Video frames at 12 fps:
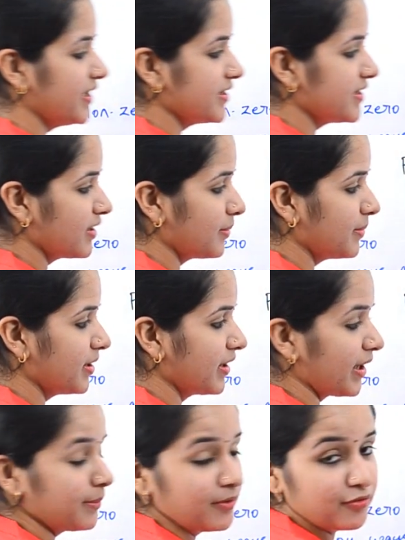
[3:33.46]
digit number
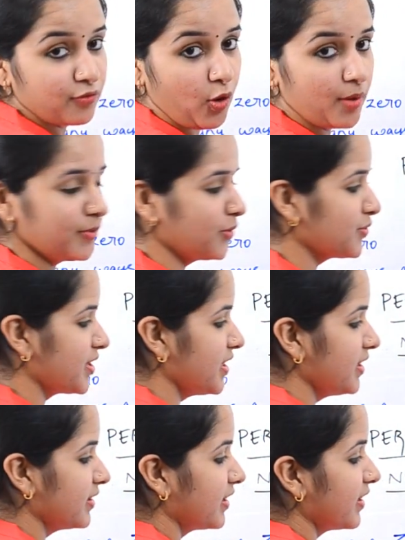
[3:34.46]
can be formed
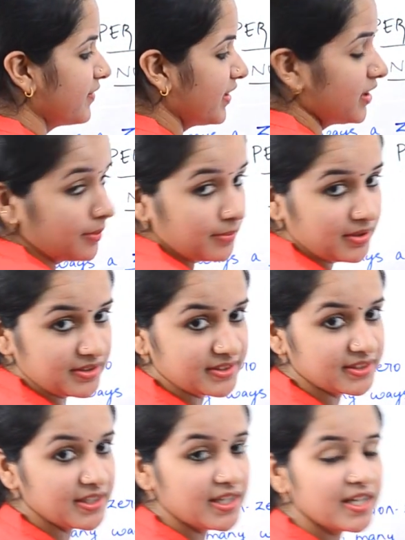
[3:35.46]
using the given numbers.
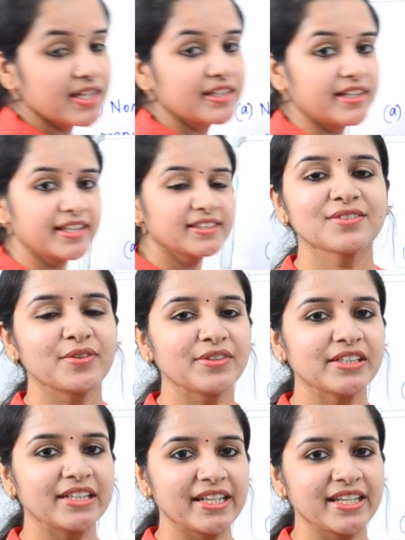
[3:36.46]
Next, we
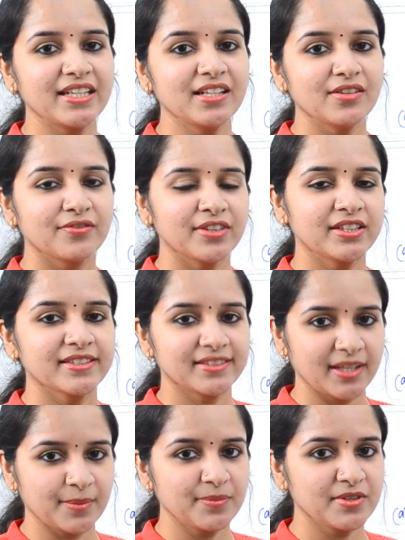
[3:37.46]
will deal with the
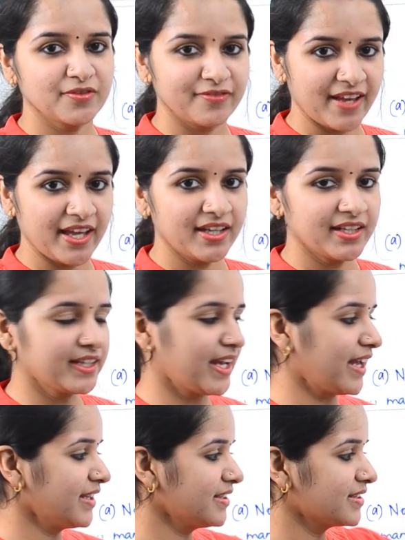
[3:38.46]
sums where it
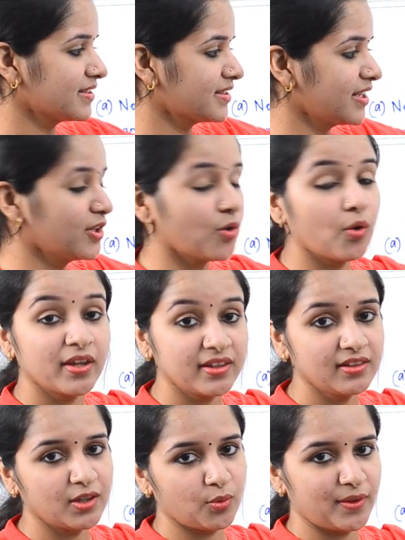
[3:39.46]
has 0
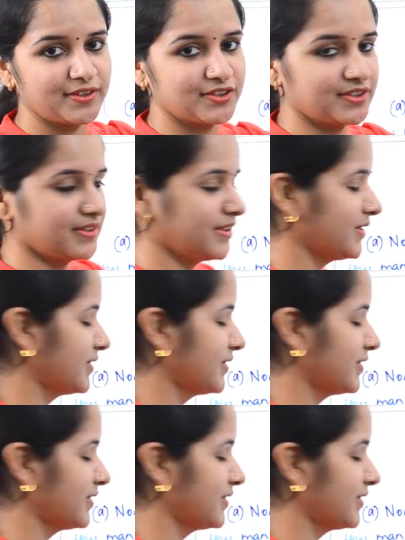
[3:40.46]
in the questions.